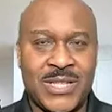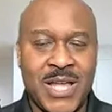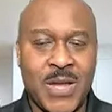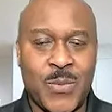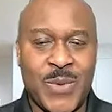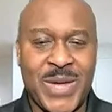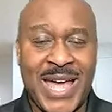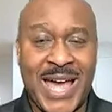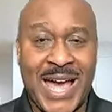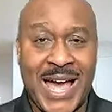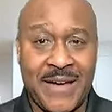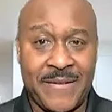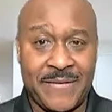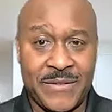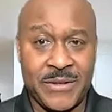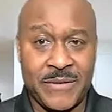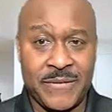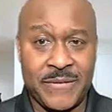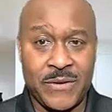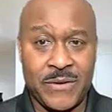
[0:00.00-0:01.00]
thing we have
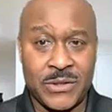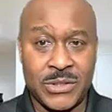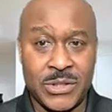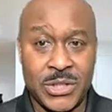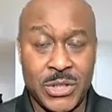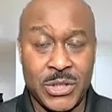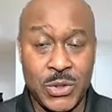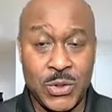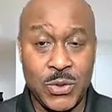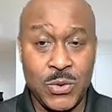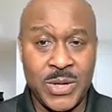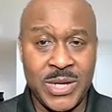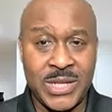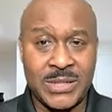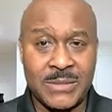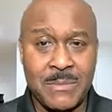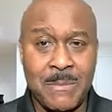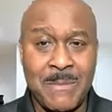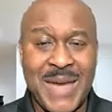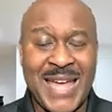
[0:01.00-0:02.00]
to first do
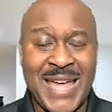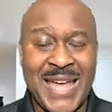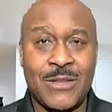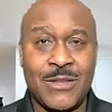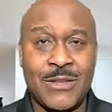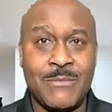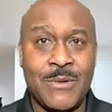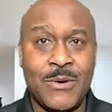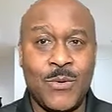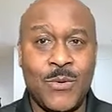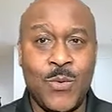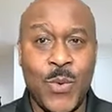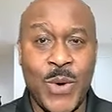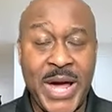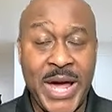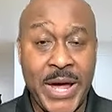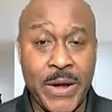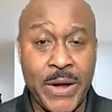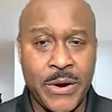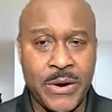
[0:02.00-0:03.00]
is make them
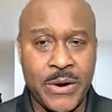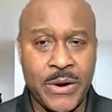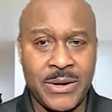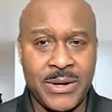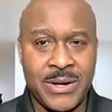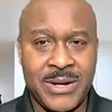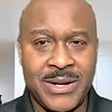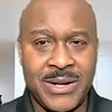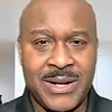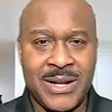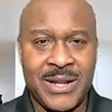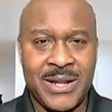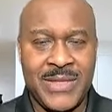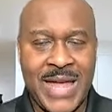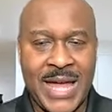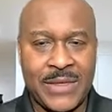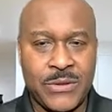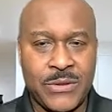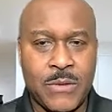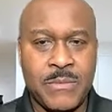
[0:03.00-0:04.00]
aware
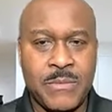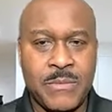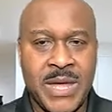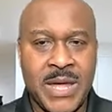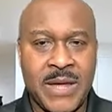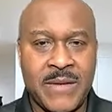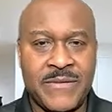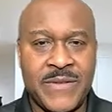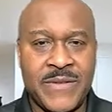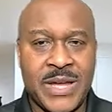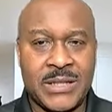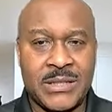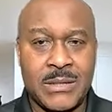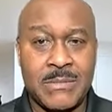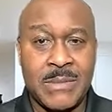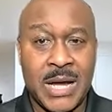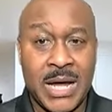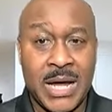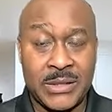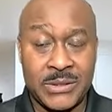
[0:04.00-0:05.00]
that they're being
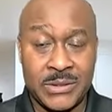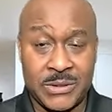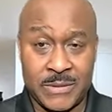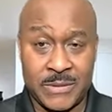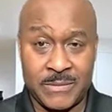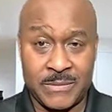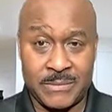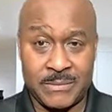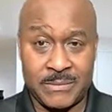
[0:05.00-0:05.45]
victimized